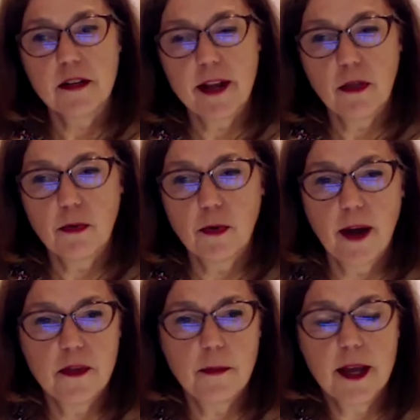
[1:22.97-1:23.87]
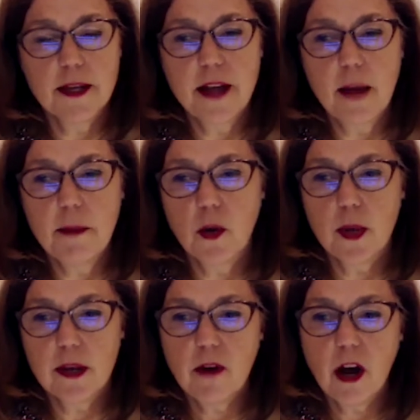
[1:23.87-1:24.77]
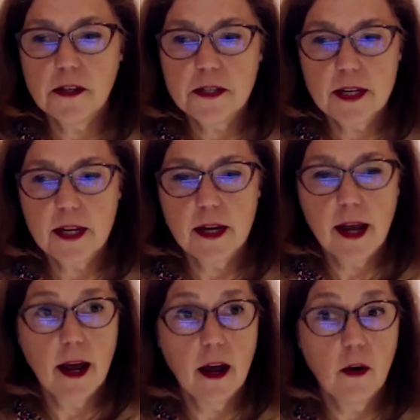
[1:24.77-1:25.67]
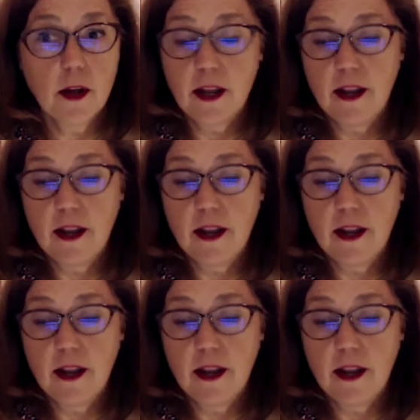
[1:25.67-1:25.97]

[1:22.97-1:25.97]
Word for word: And throughout the pandemic, we have all seen how